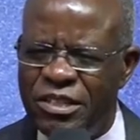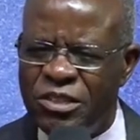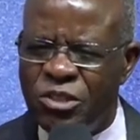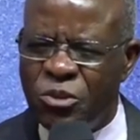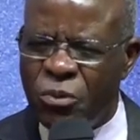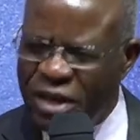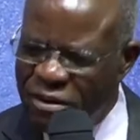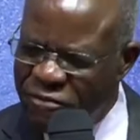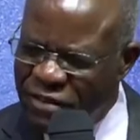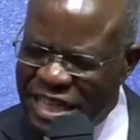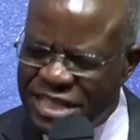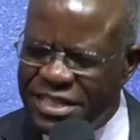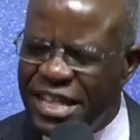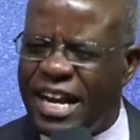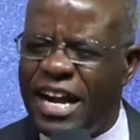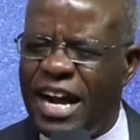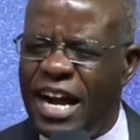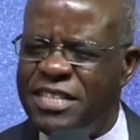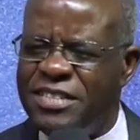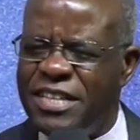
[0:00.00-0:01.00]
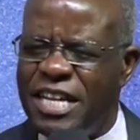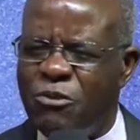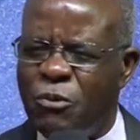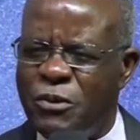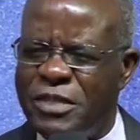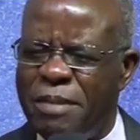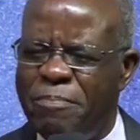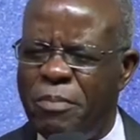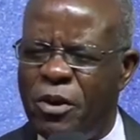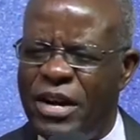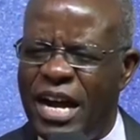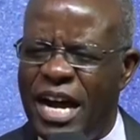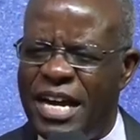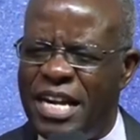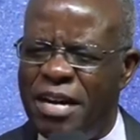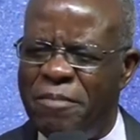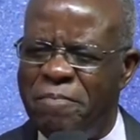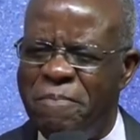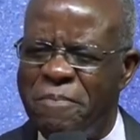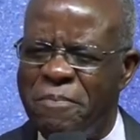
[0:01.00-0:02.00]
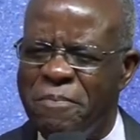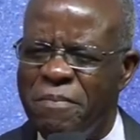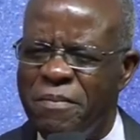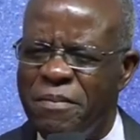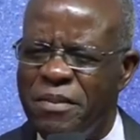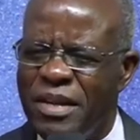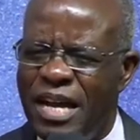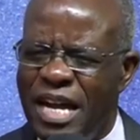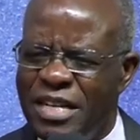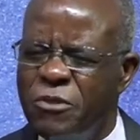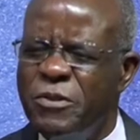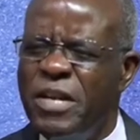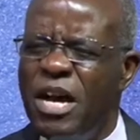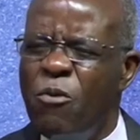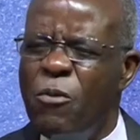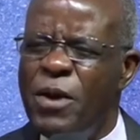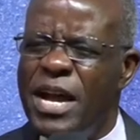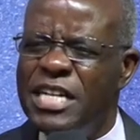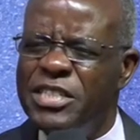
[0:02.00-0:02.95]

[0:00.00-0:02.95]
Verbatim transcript: to reverse the curse that was upon Adam. And today we are